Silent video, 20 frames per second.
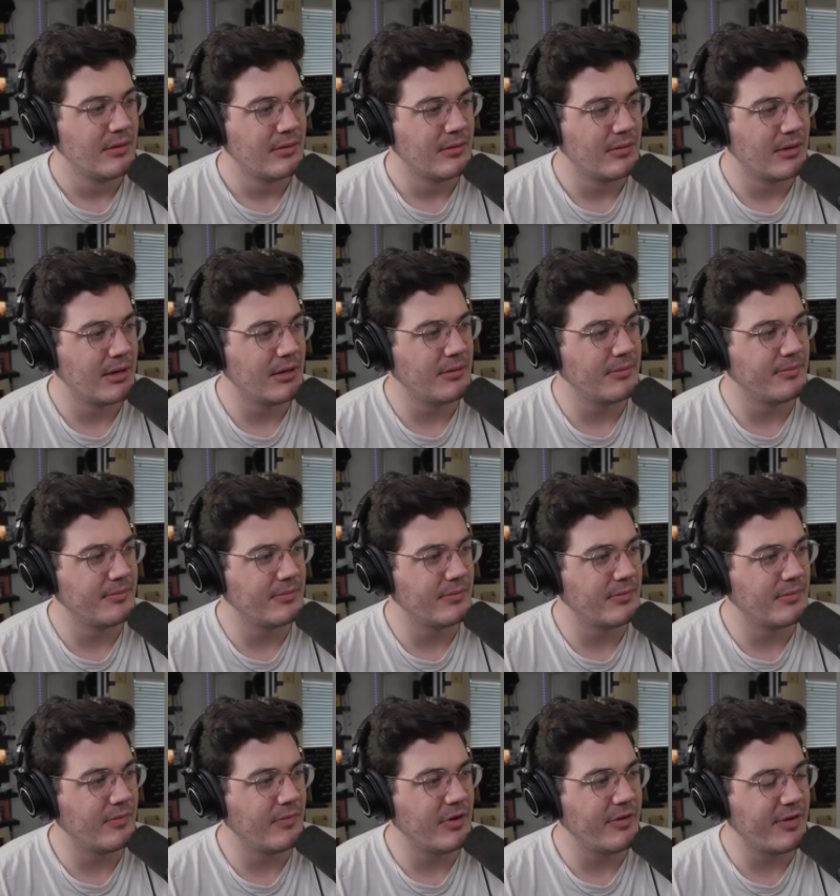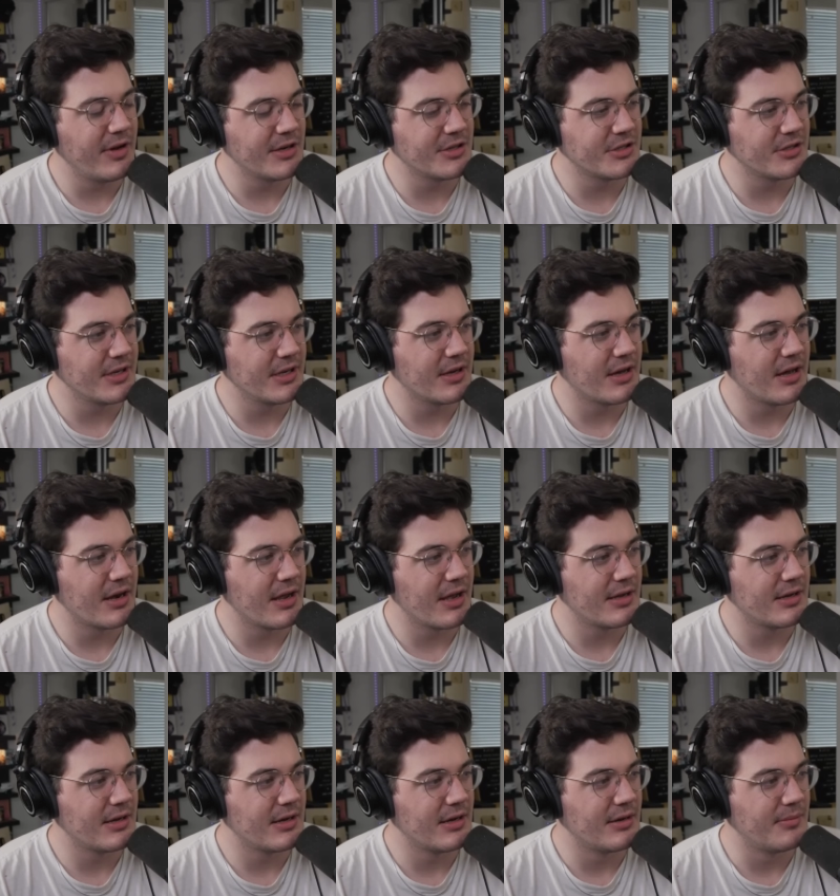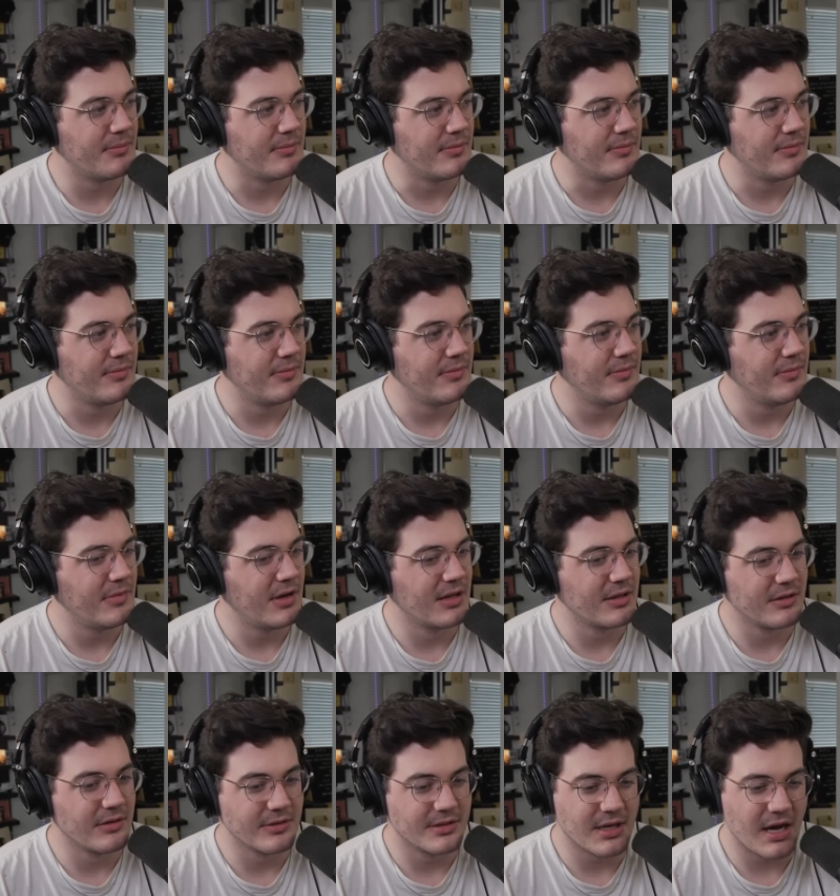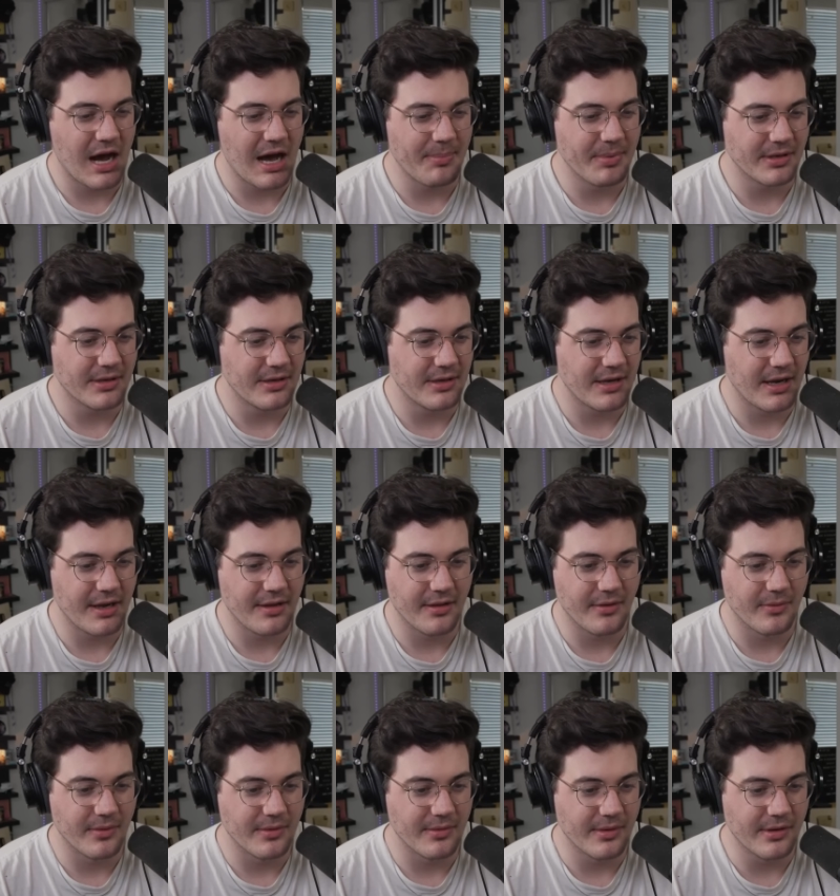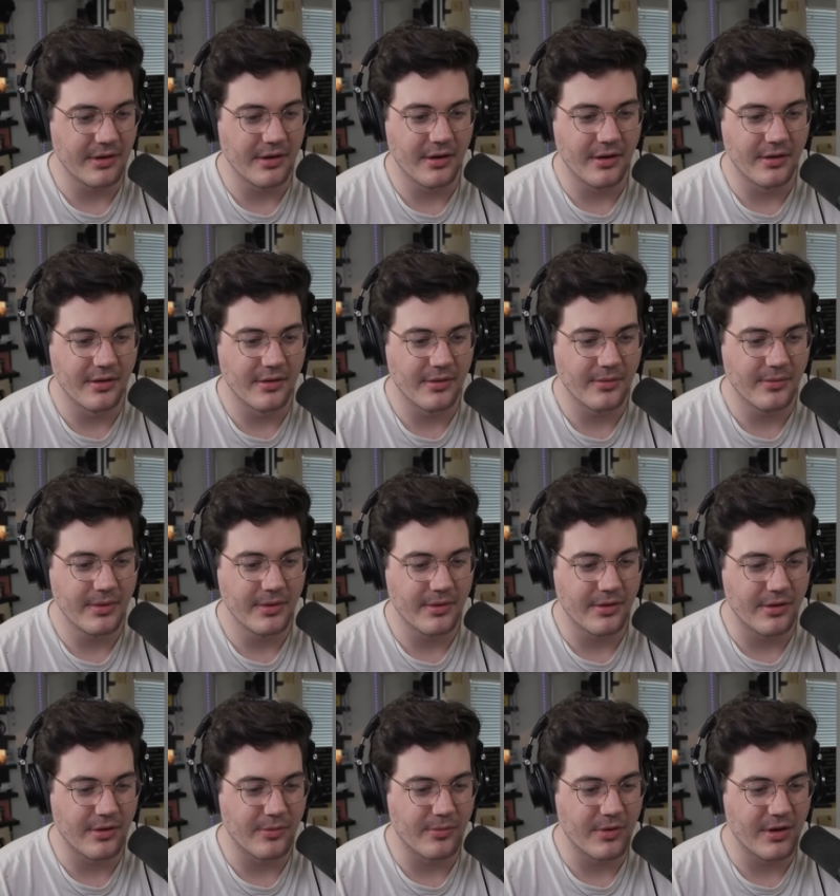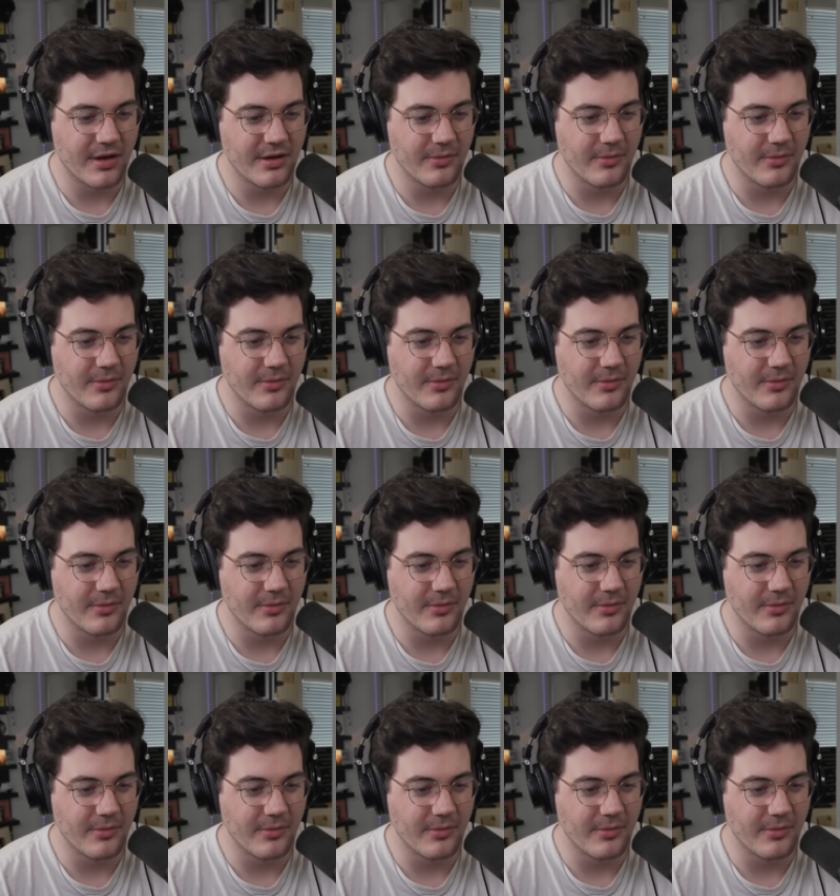Well, we've actually got a um a little topic today that we were gonna we were gonna run